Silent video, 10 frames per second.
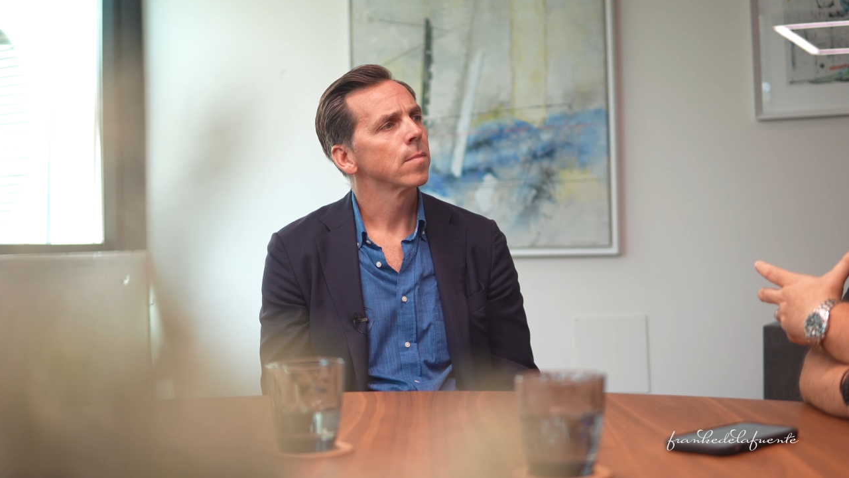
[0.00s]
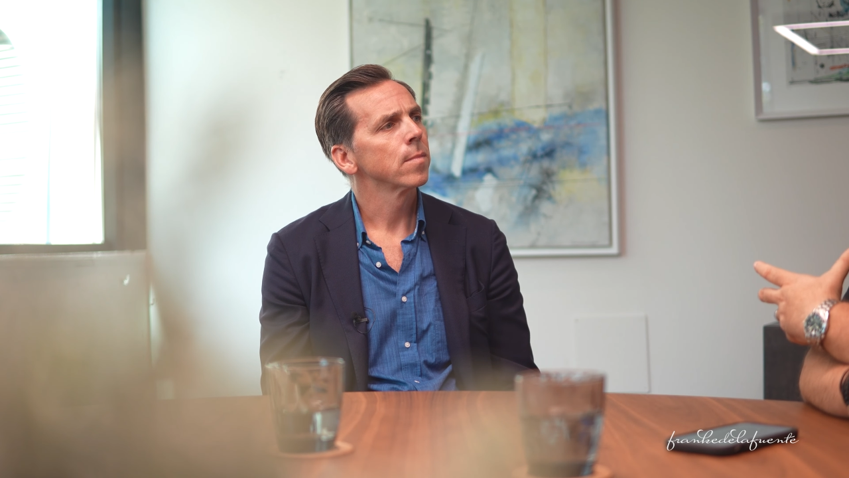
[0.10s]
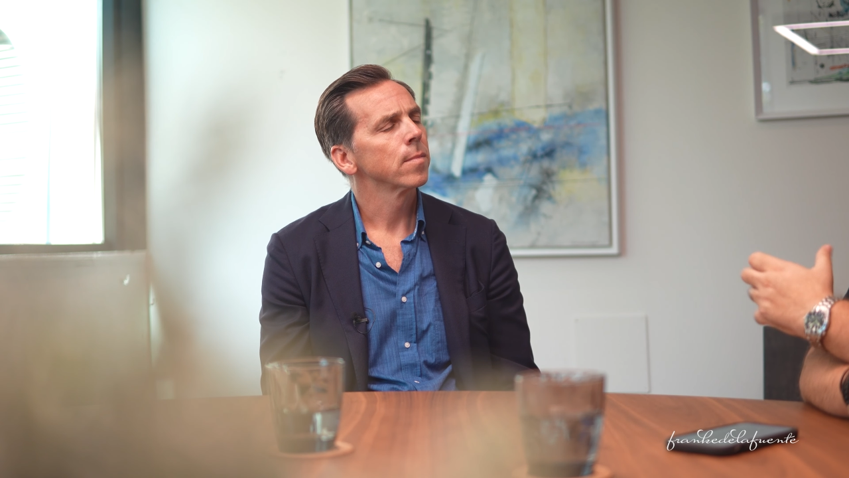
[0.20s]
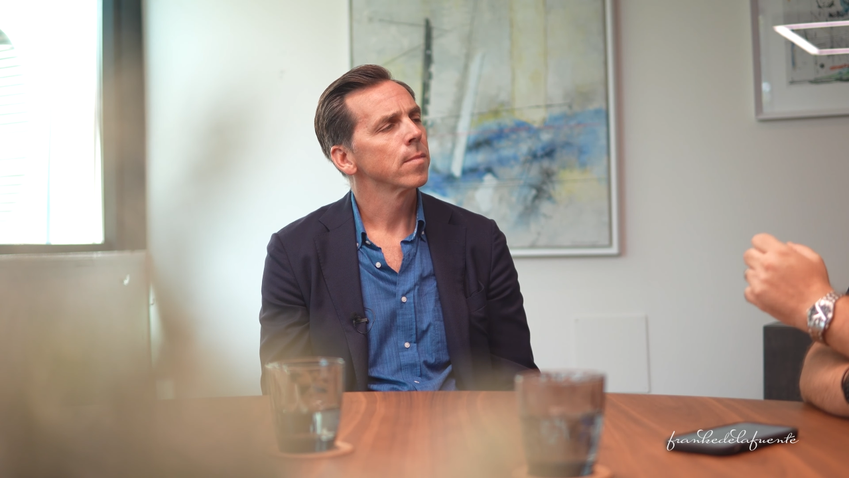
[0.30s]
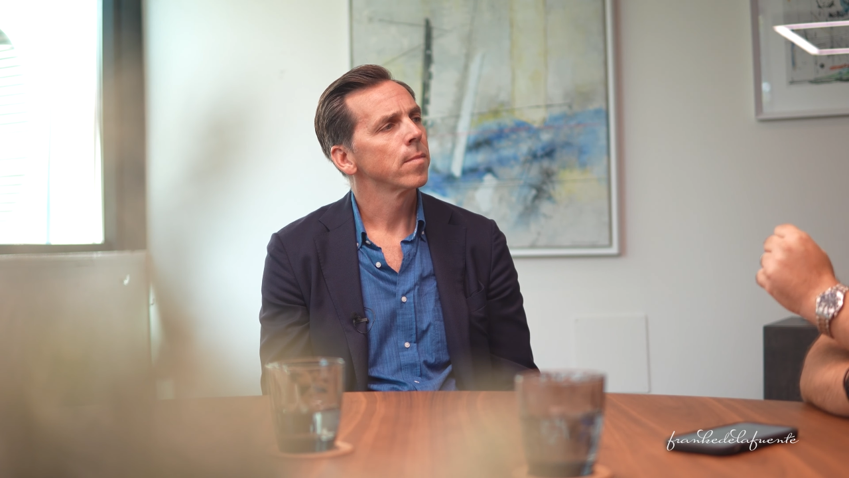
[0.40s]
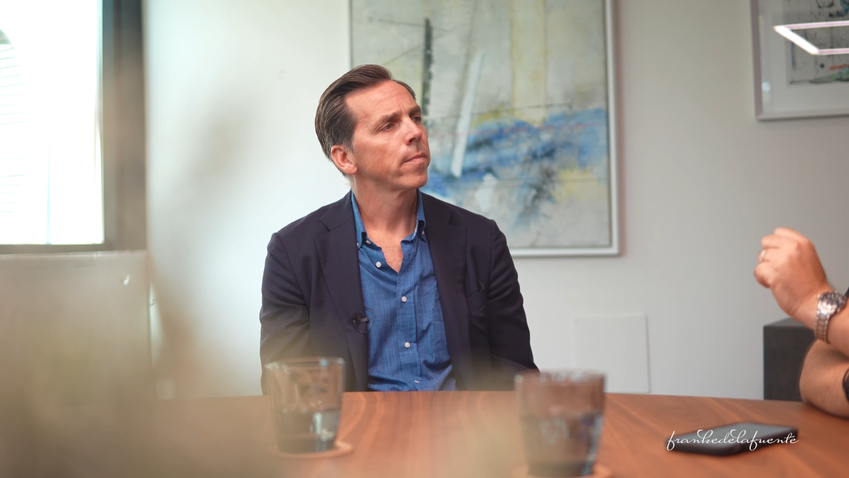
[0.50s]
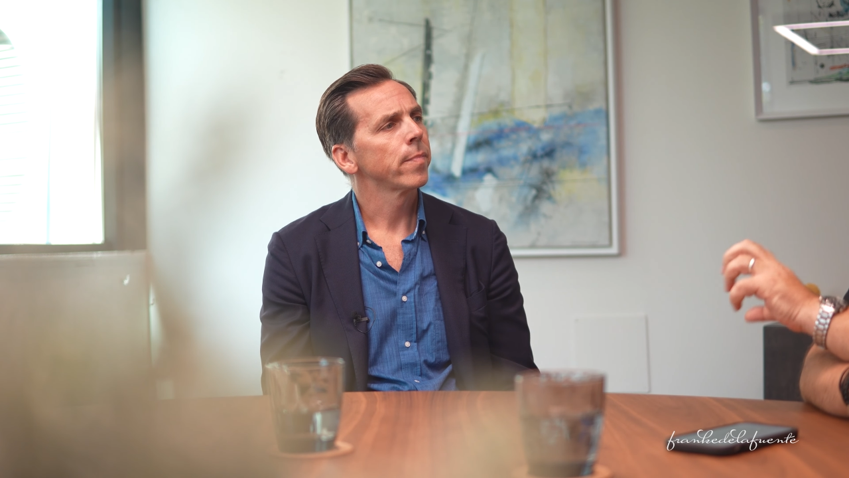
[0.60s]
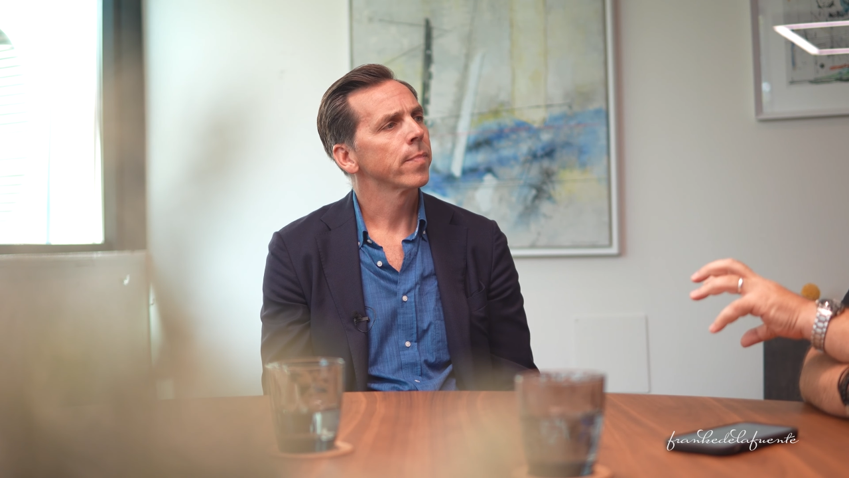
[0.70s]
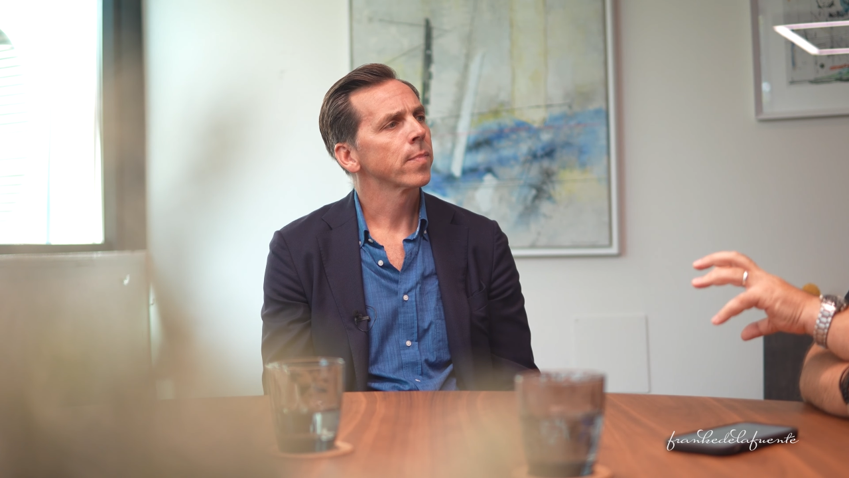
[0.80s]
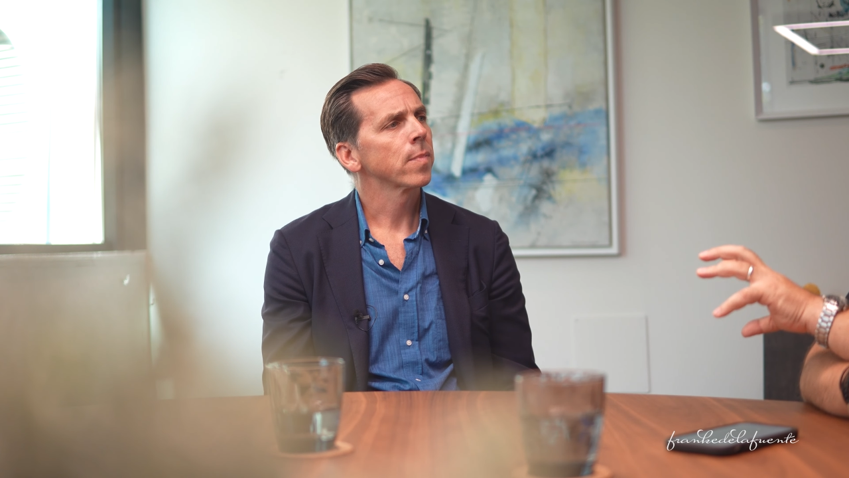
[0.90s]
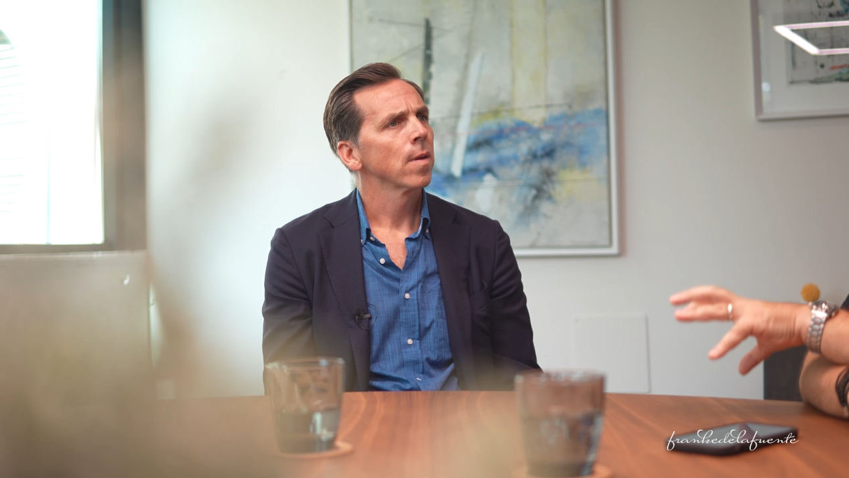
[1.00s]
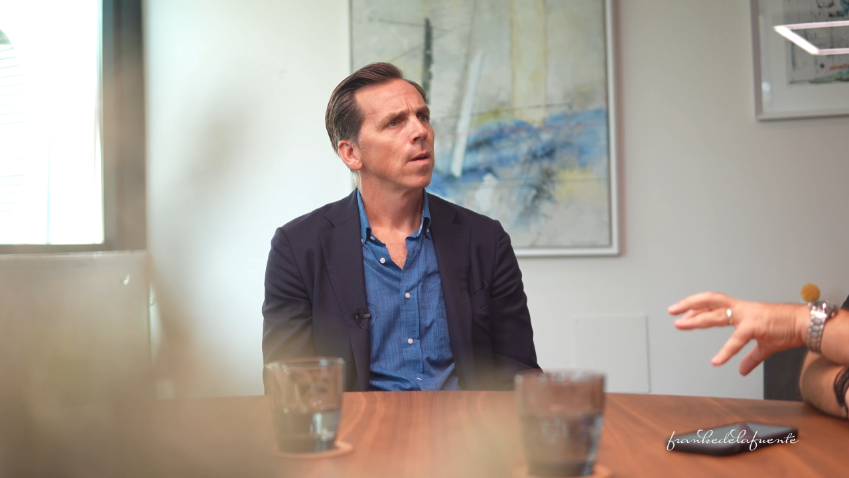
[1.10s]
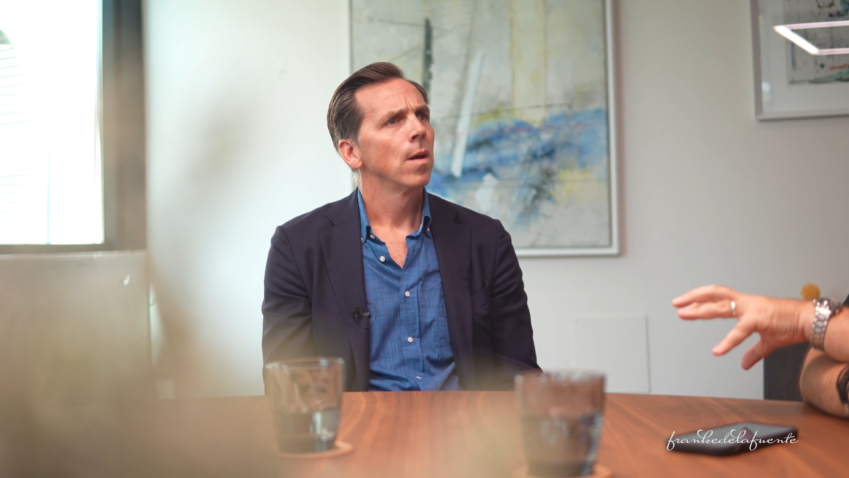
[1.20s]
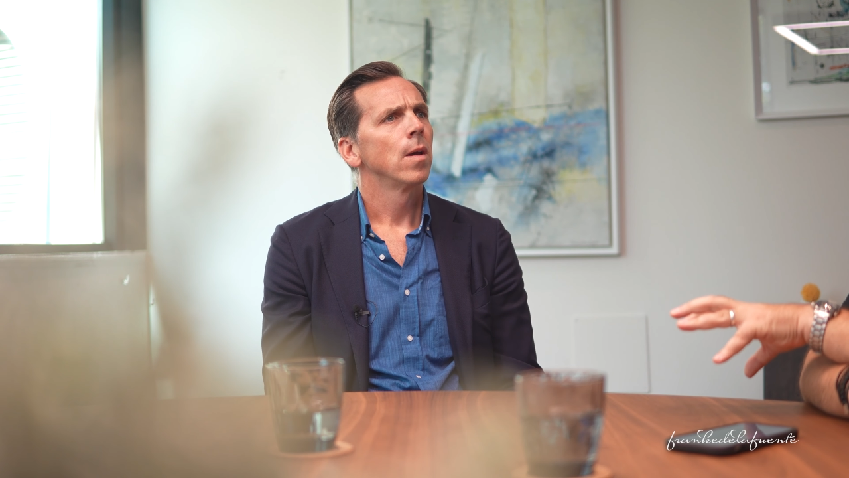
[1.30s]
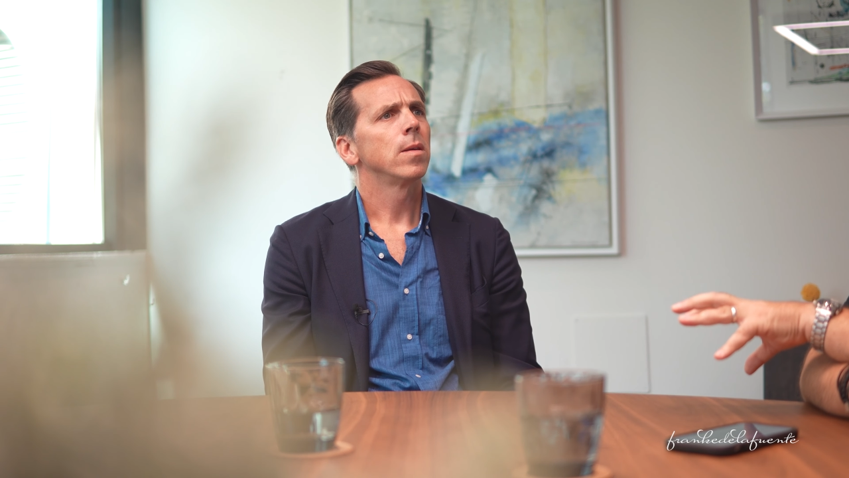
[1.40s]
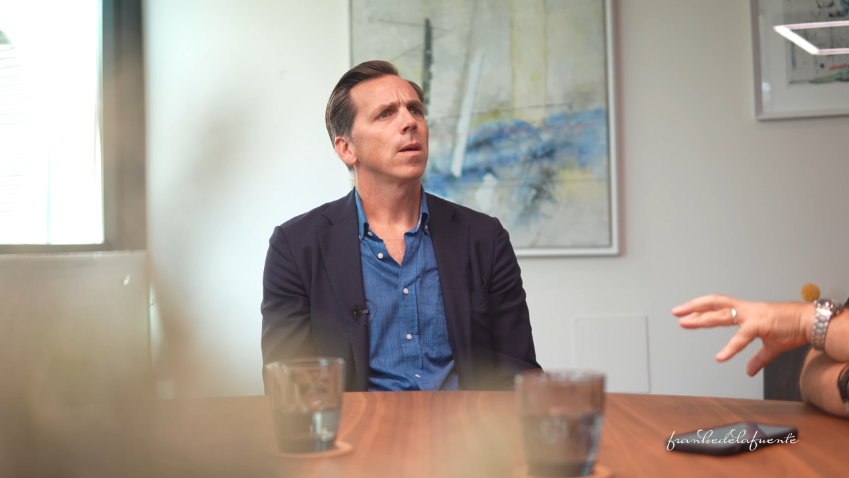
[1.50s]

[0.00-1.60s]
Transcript: that there's no surprises.